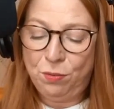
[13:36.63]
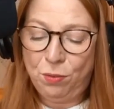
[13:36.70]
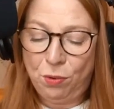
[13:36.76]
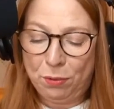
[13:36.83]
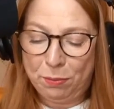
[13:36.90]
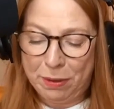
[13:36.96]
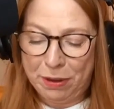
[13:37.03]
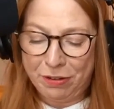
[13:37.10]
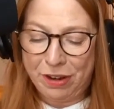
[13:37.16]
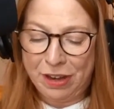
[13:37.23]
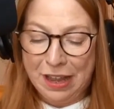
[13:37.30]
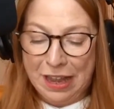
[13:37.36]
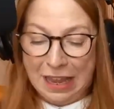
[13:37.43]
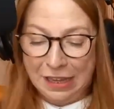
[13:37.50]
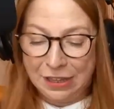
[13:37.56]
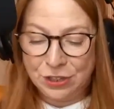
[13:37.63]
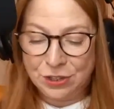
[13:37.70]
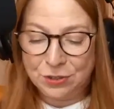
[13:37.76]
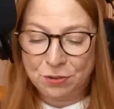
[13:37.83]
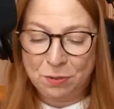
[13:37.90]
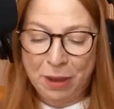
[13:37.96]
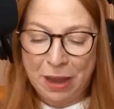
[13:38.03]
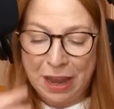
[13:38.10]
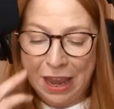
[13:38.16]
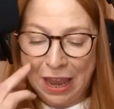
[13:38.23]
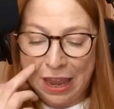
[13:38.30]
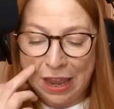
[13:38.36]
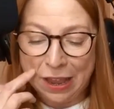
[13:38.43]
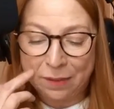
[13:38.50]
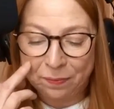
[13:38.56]
wall mirror and saw my
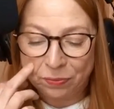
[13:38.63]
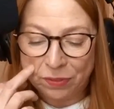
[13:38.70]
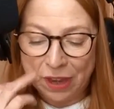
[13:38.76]
hair,